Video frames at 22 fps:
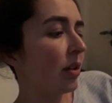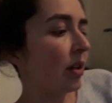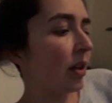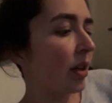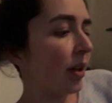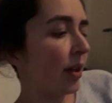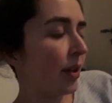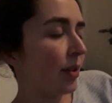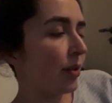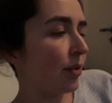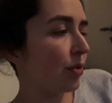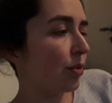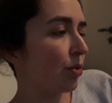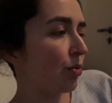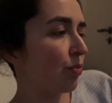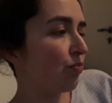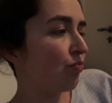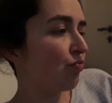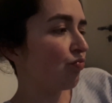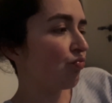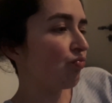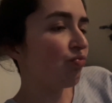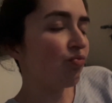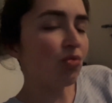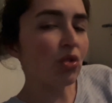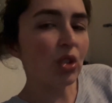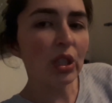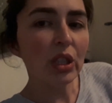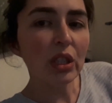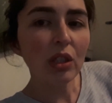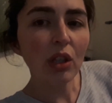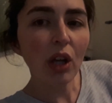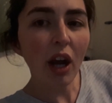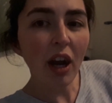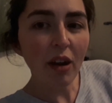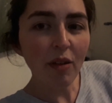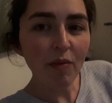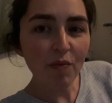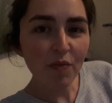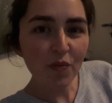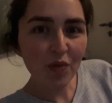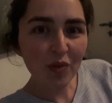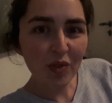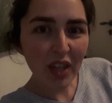And
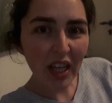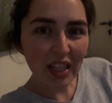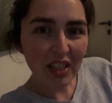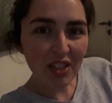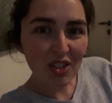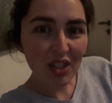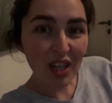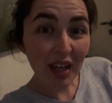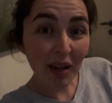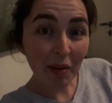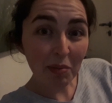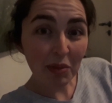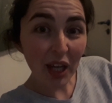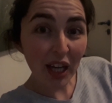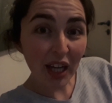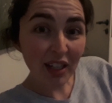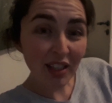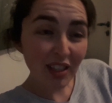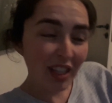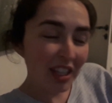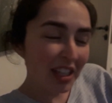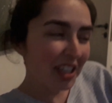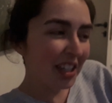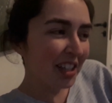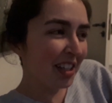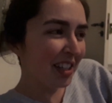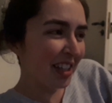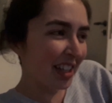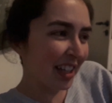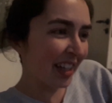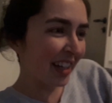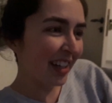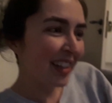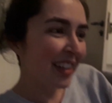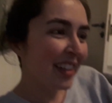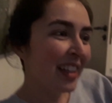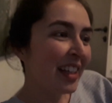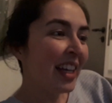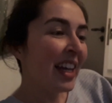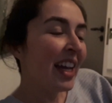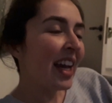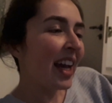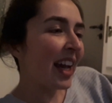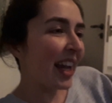that's the update.
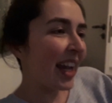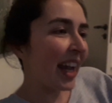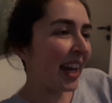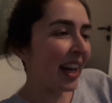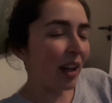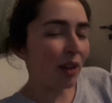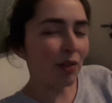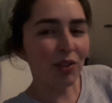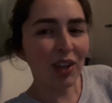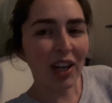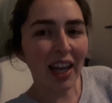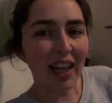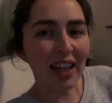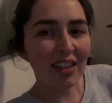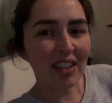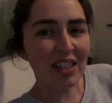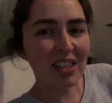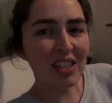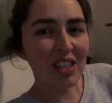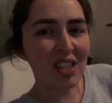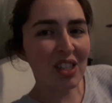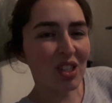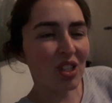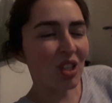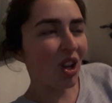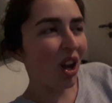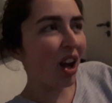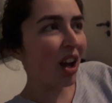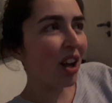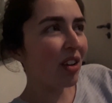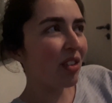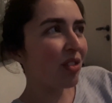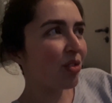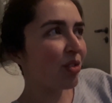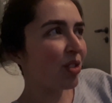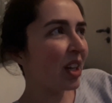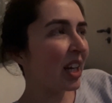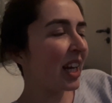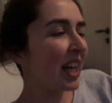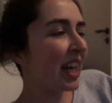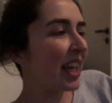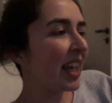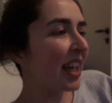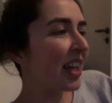Again, I feel like this is not
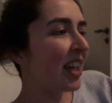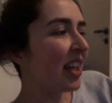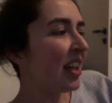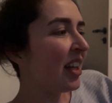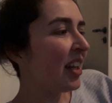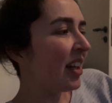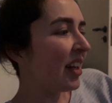really